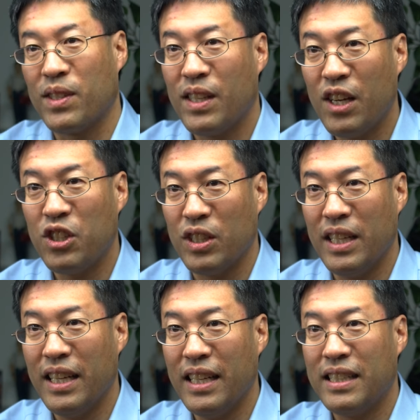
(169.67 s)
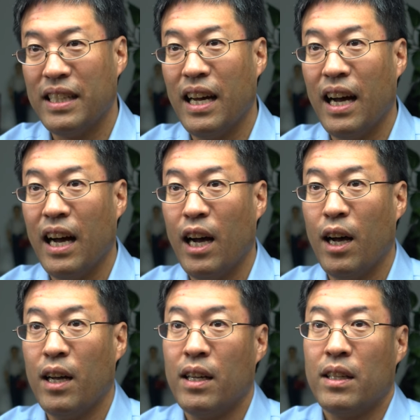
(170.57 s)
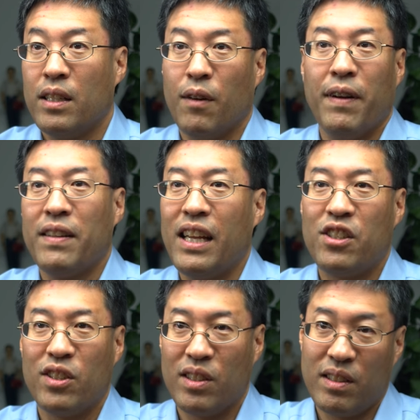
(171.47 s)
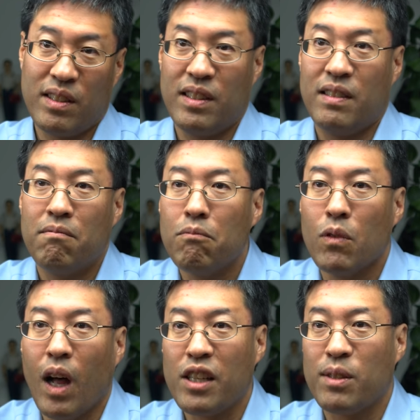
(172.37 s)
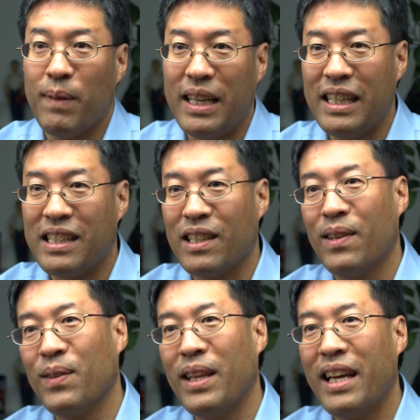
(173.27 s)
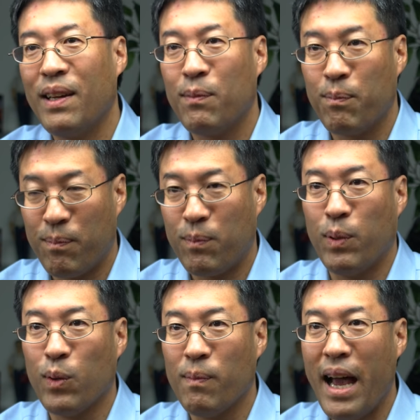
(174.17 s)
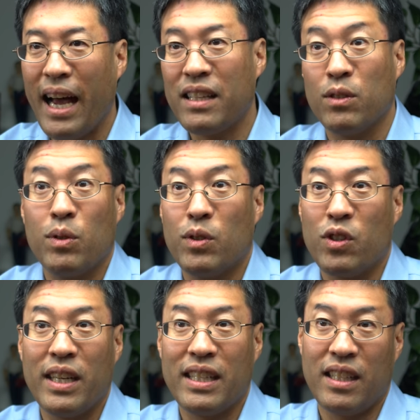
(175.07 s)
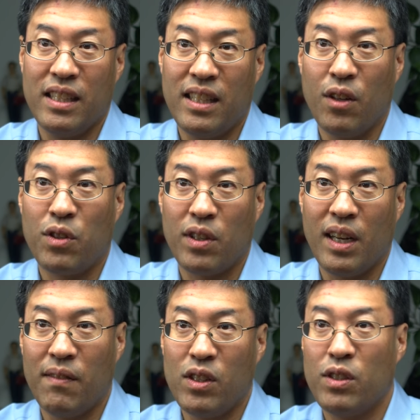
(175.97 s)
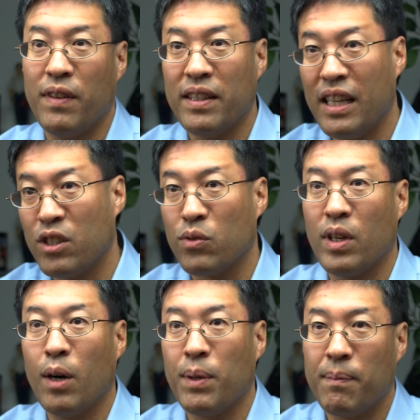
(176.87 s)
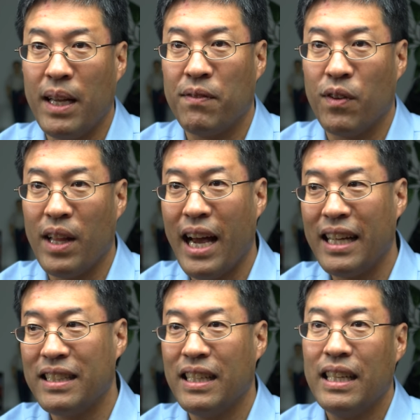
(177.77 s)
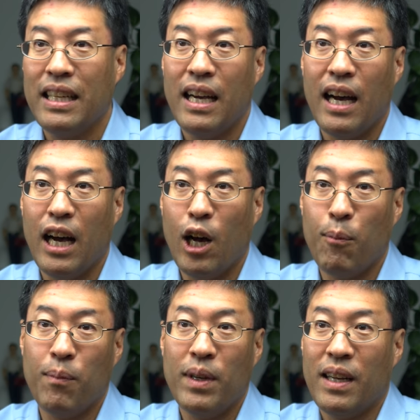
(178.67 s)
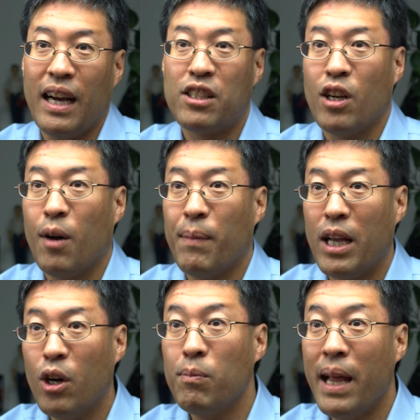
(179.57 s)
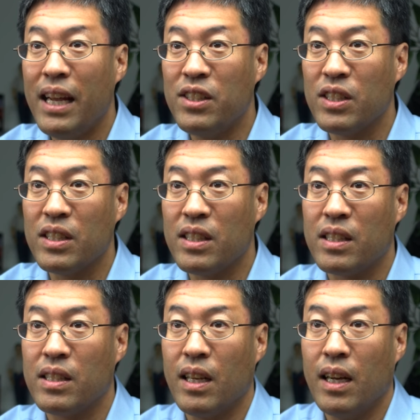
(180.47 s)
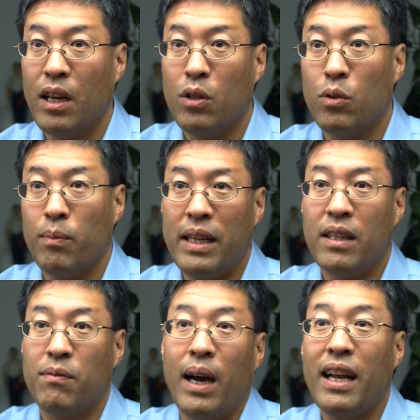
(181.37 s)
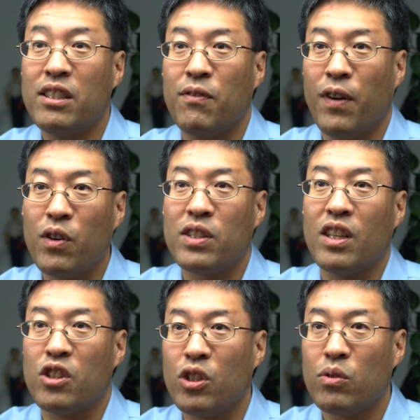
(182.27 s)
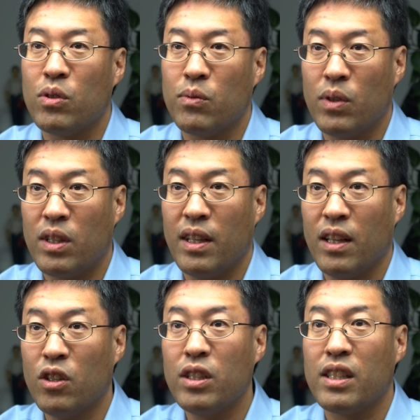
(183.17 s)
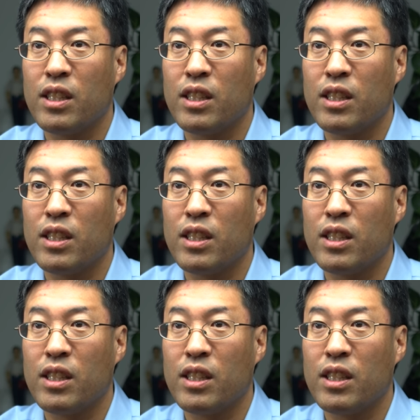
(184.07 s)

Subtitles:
Recession hit, foundations lost money, so they pulled back. So we were trying to get kids healthcare coverage. Foundations were helping pay for that. I saw my own patients I actually focus on children with learning